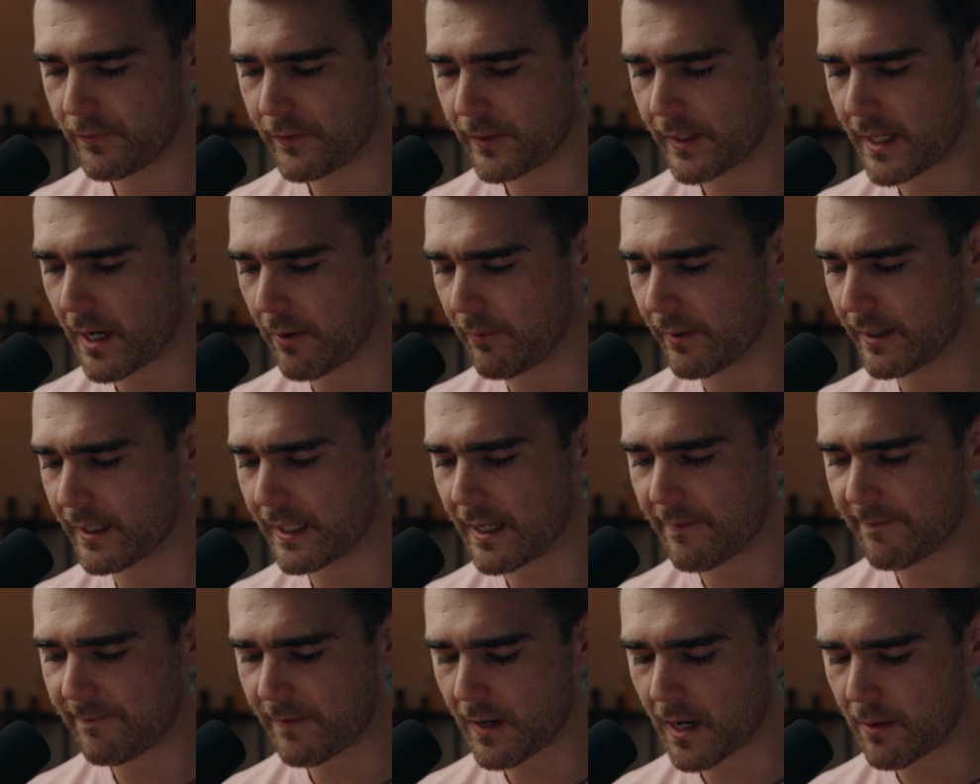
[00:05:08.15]
Okay, we're going
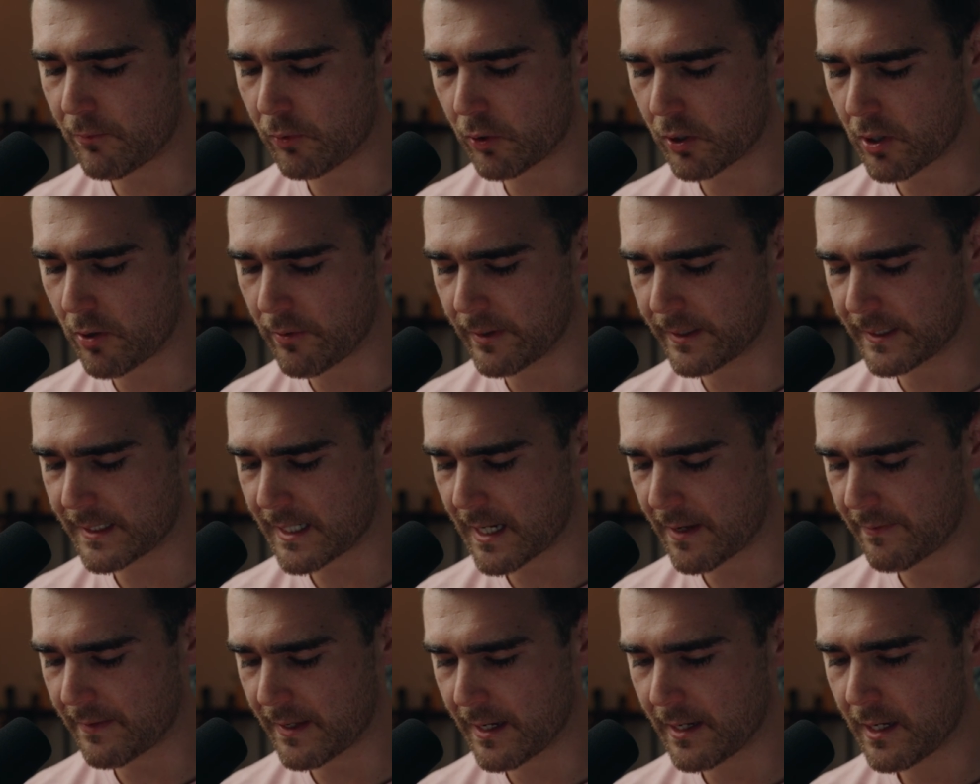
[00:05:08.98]
to get a fireball going
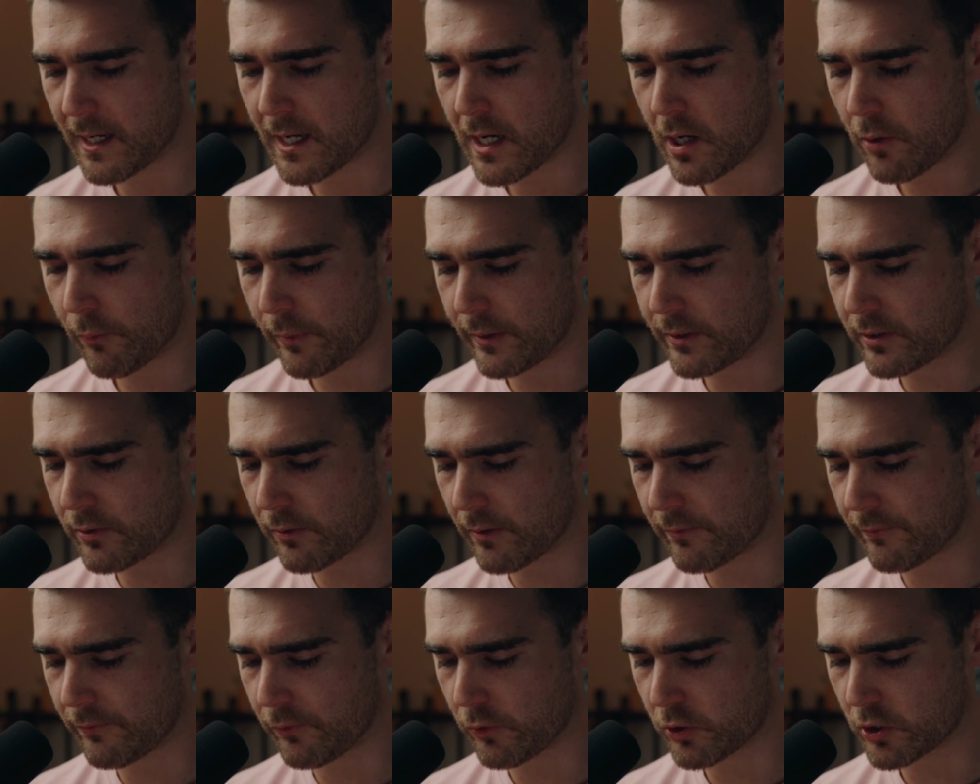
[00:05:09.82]
down there. We do
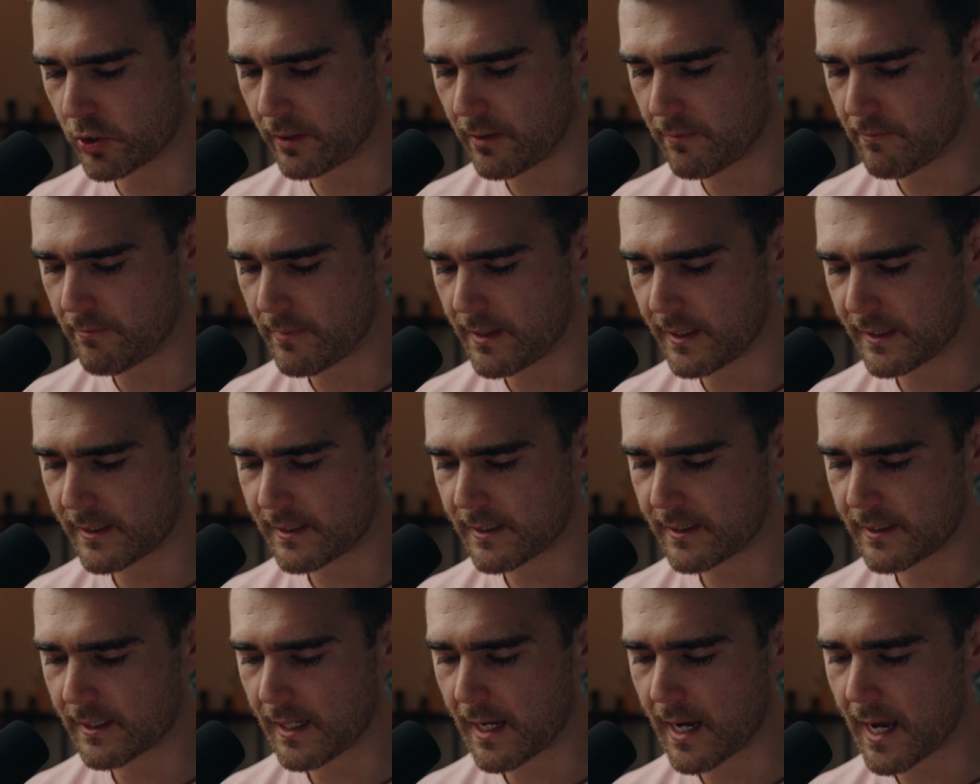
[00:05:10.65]
unfortunately
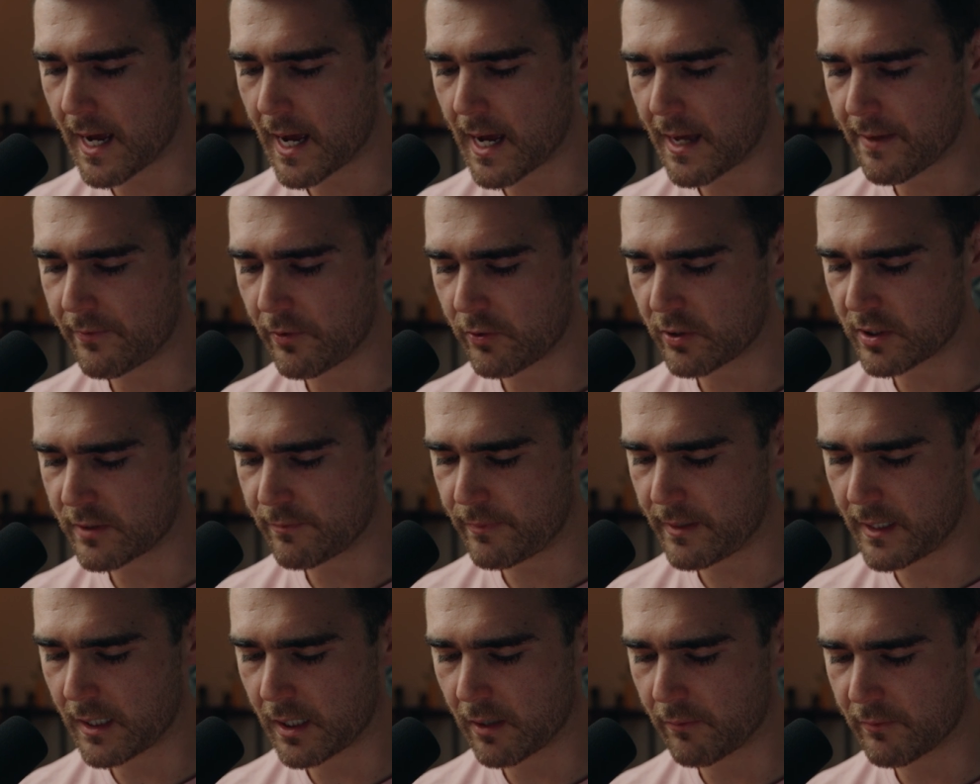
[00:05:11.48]
miss those
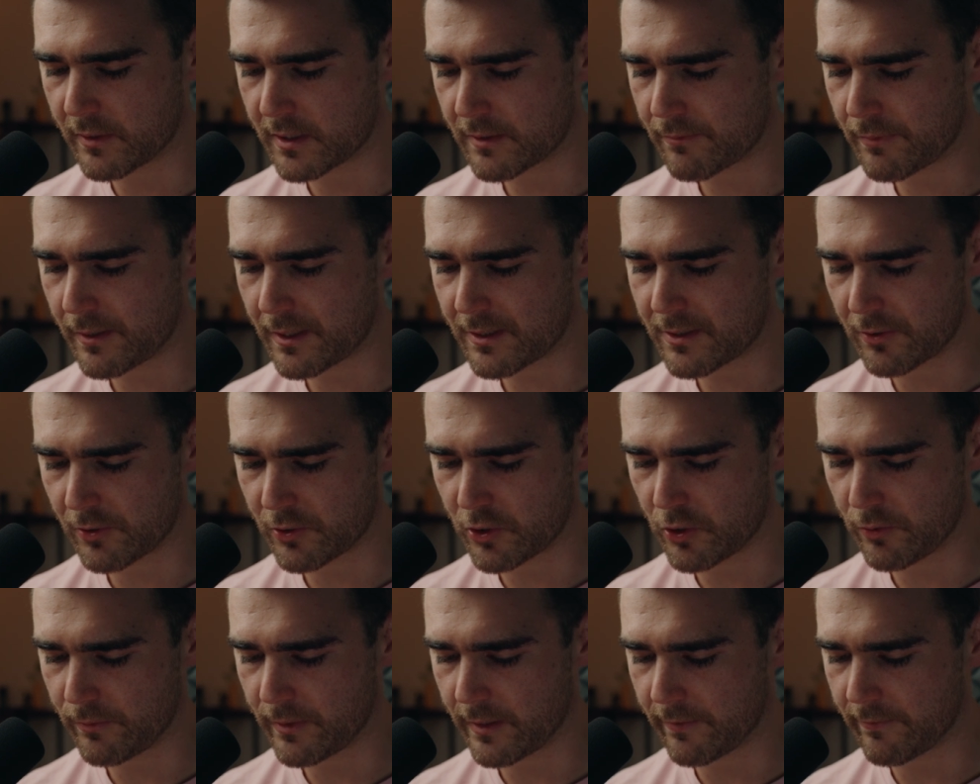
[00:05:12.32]
spear goblins, but it's not
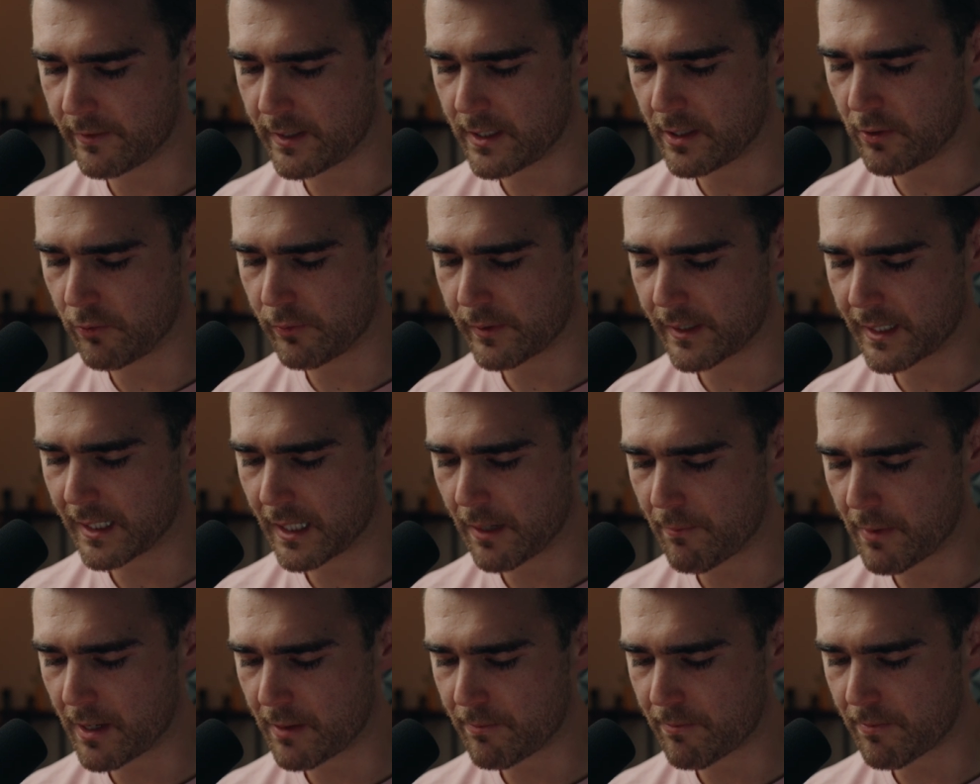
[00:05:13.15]
too big of a deal. We're
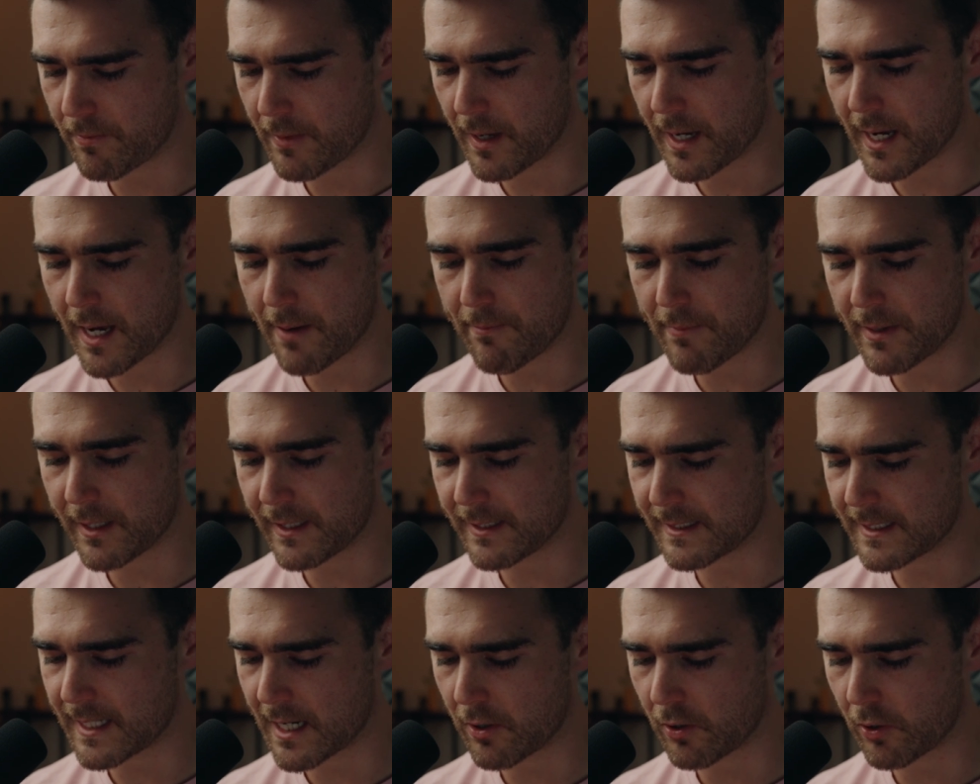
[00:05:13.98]
going to get
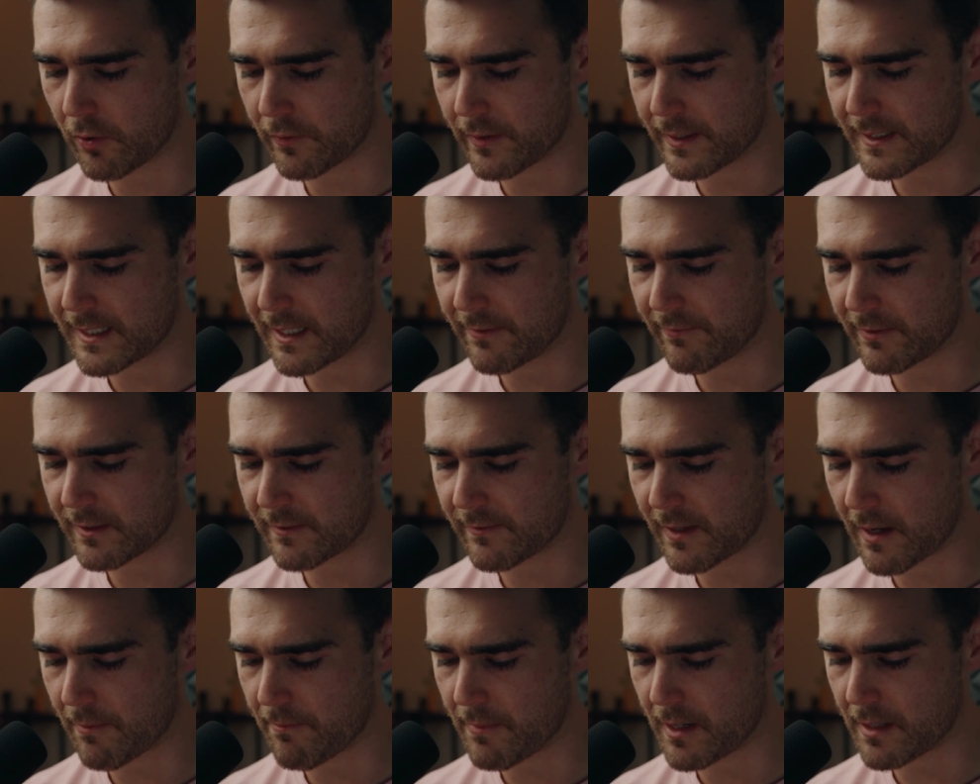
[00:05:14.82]
minions now on the defense
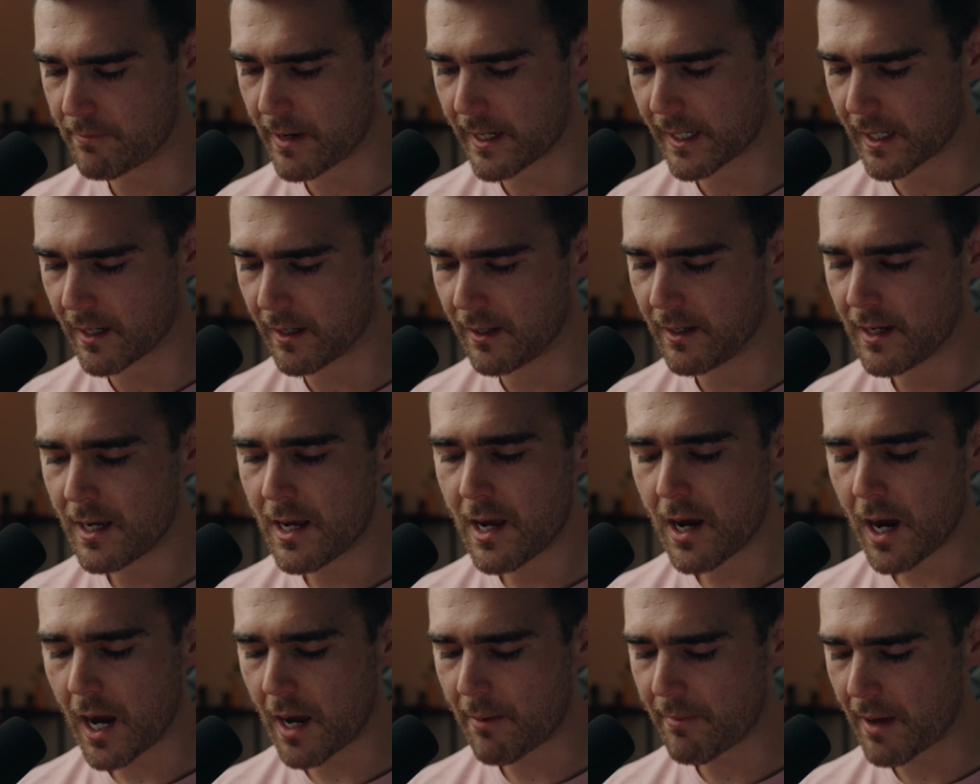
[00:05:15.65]
of that mini P.E.K.K.A.
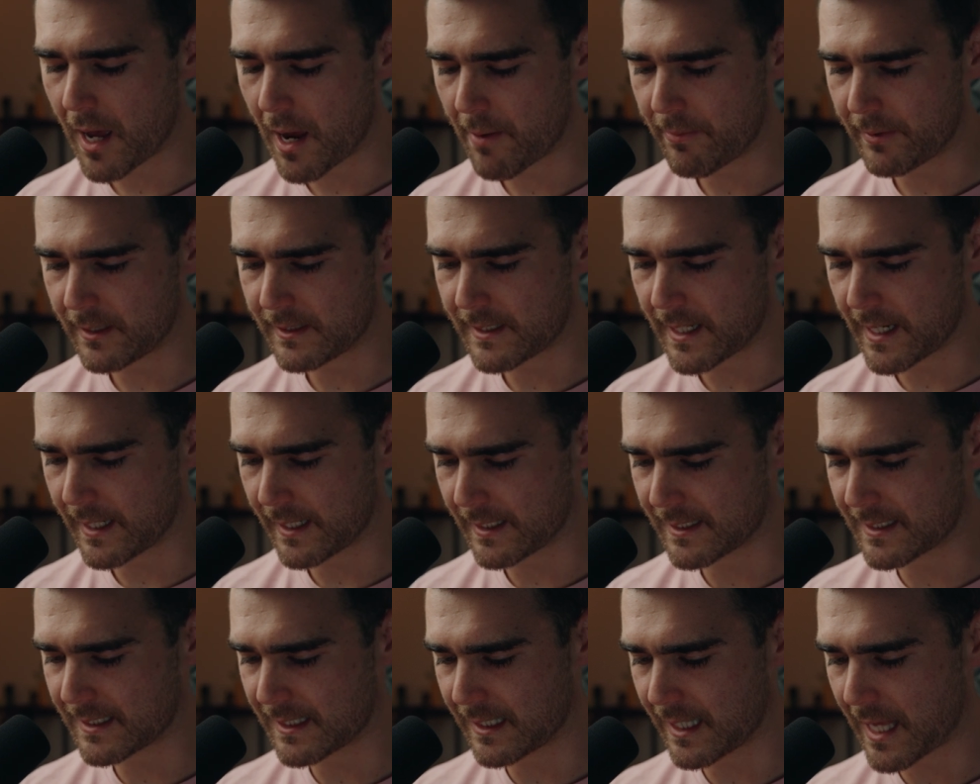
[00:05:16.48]
I'm happy to take
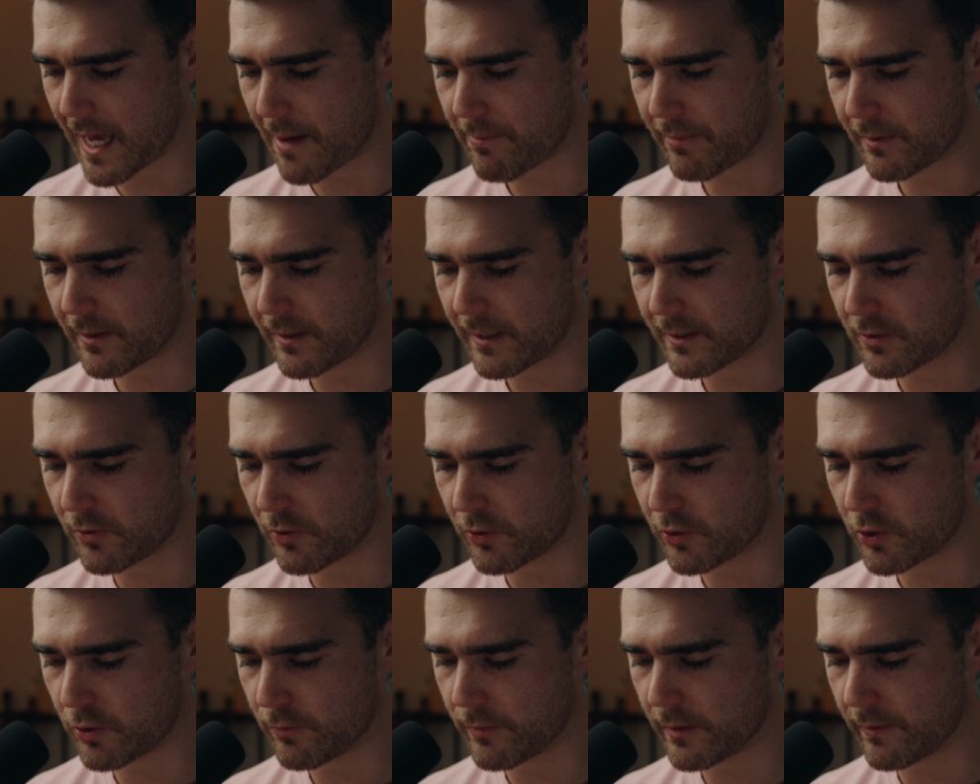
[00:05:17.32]
a slap, that's
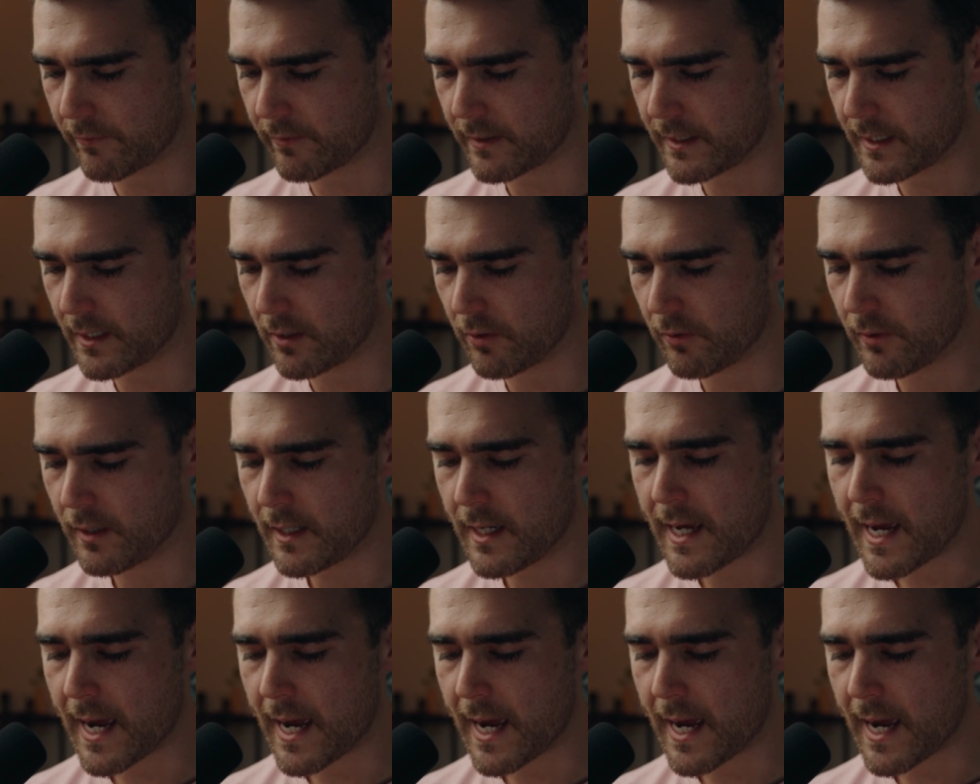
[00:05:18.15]
not too big of a deal.